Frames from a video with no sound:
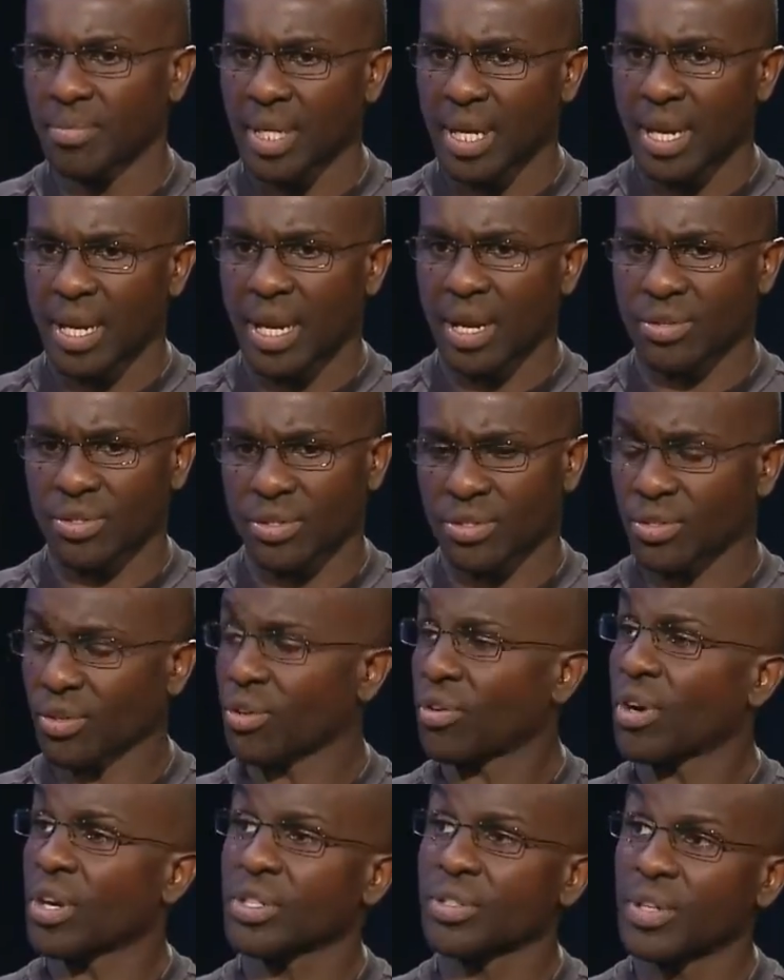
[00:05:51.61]
Yeah, I was also
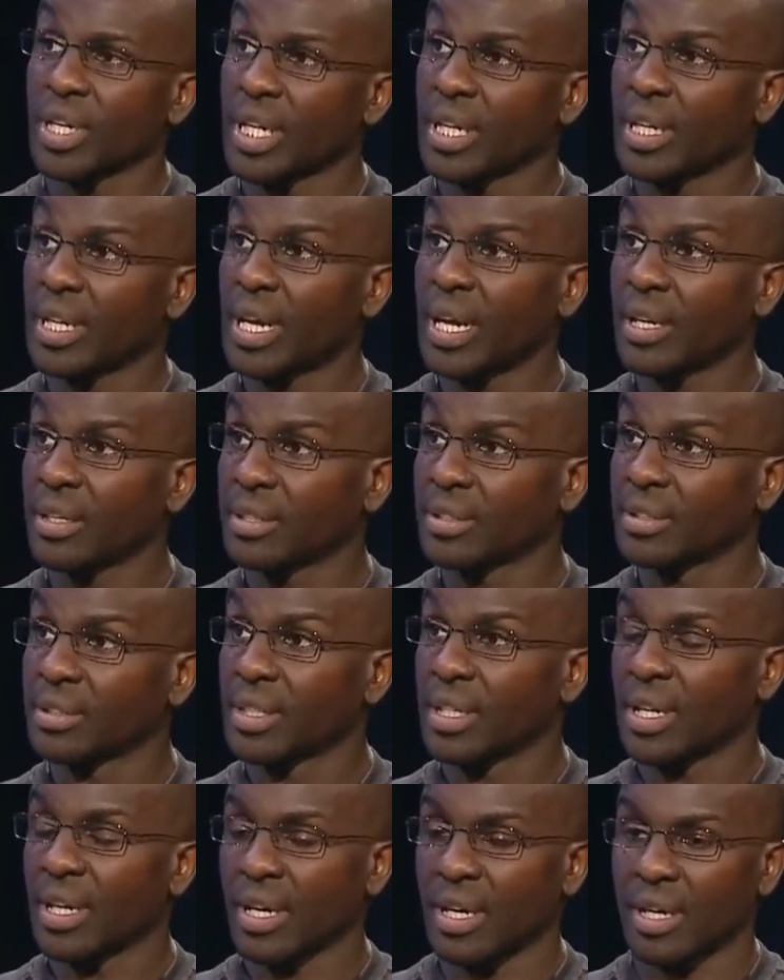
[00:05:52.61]
cross training a lot.
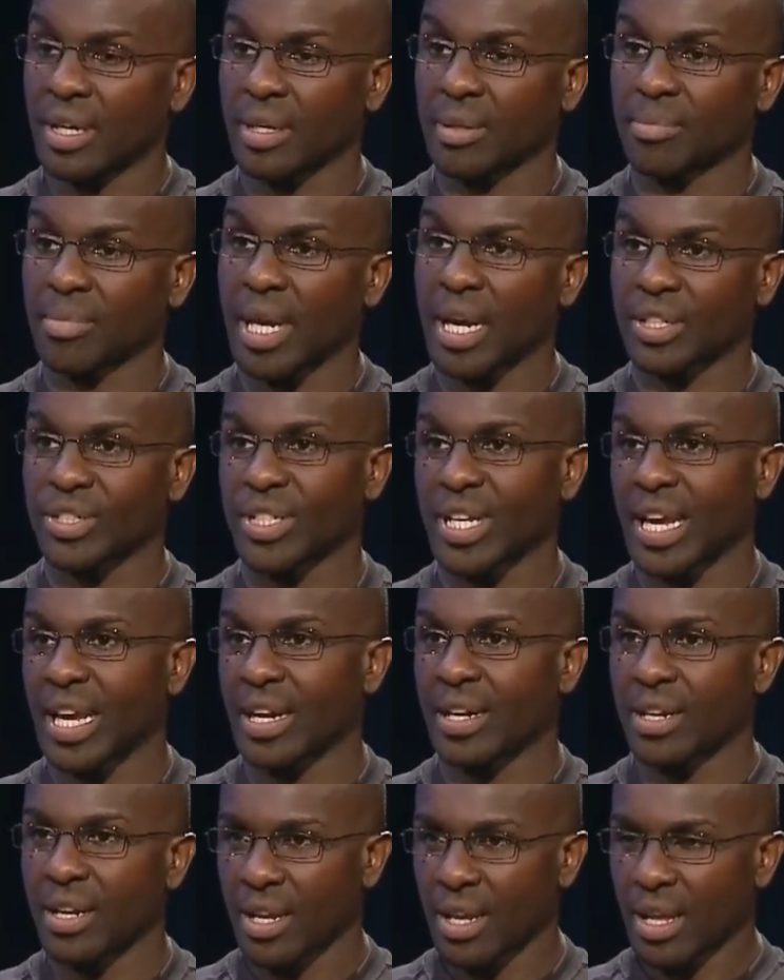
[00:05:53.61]
Mm -hmm. um, I actually
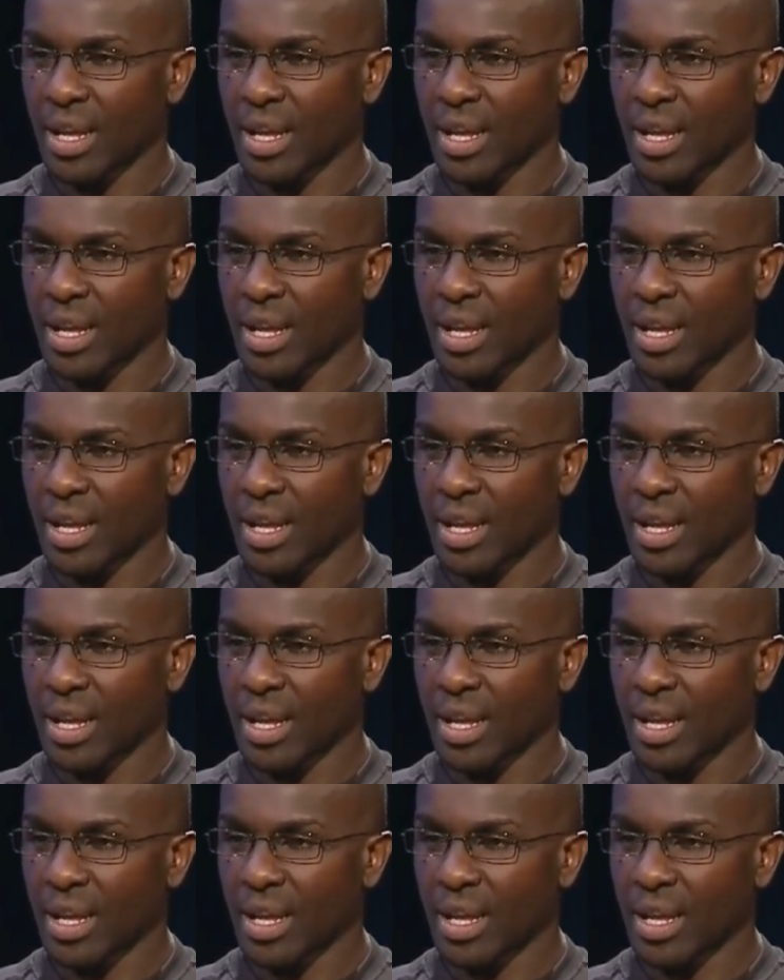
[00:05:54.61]
had